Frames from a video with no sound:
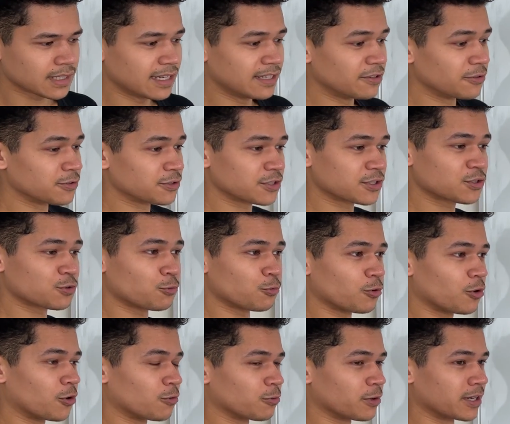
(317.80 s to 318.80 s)
and there's a
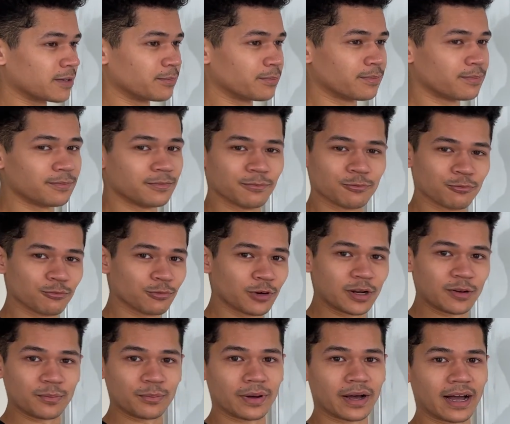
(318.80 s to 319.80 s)
squirrel
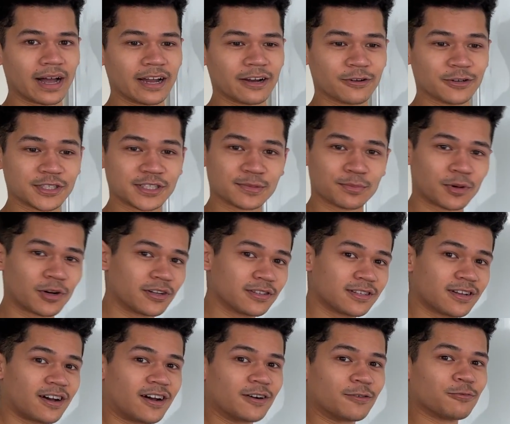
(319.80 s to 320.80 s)
running by, or a small
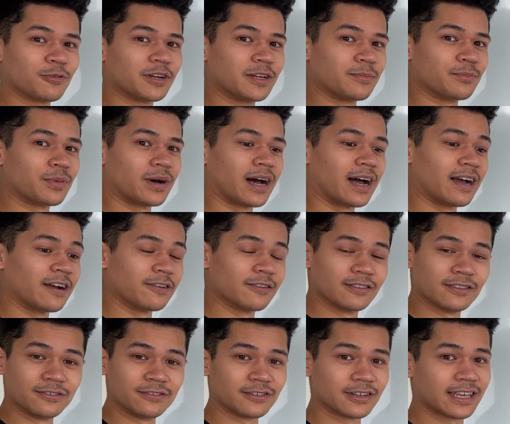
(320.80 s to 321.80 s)
dog running by, or
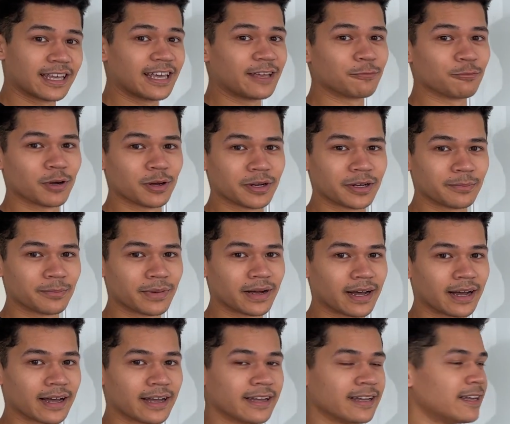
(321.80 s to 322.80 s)
a little kid running
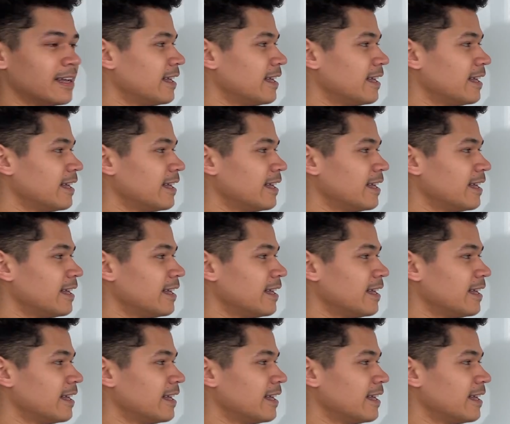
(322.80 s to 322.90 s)
by,